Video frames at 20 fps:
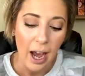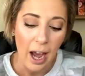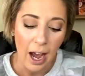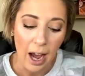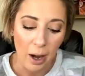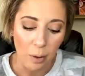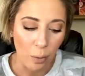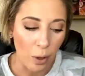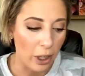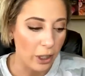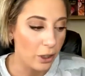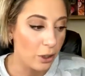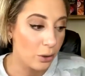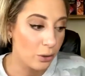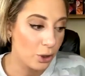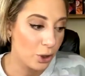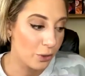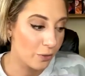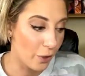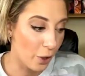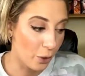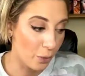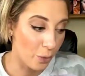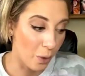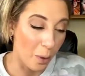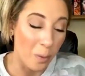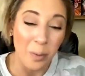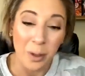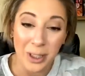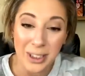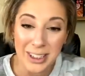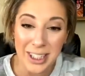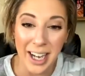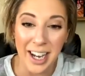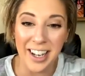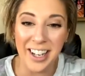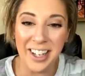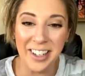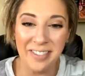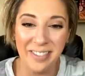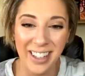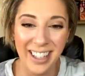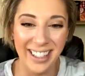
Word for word: I want you to vote one more time.